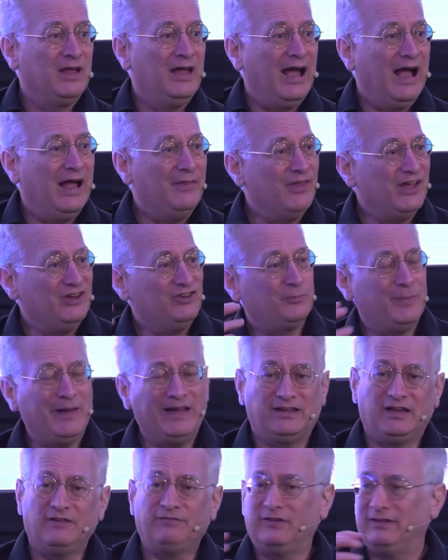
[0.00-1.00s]
and they speak
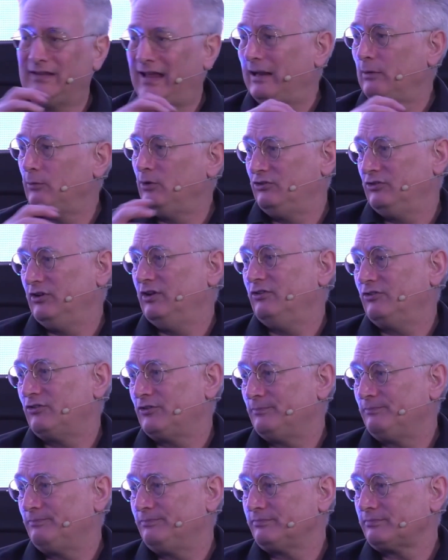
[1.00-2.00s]
different languages,
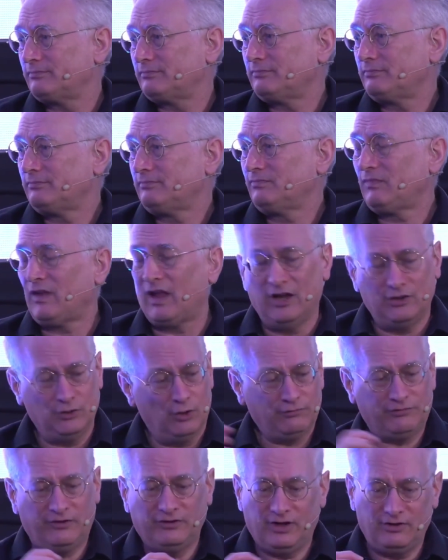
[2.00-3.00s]
and
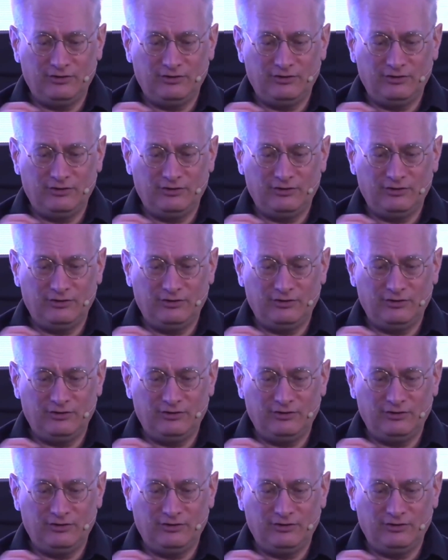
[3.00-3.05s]
often,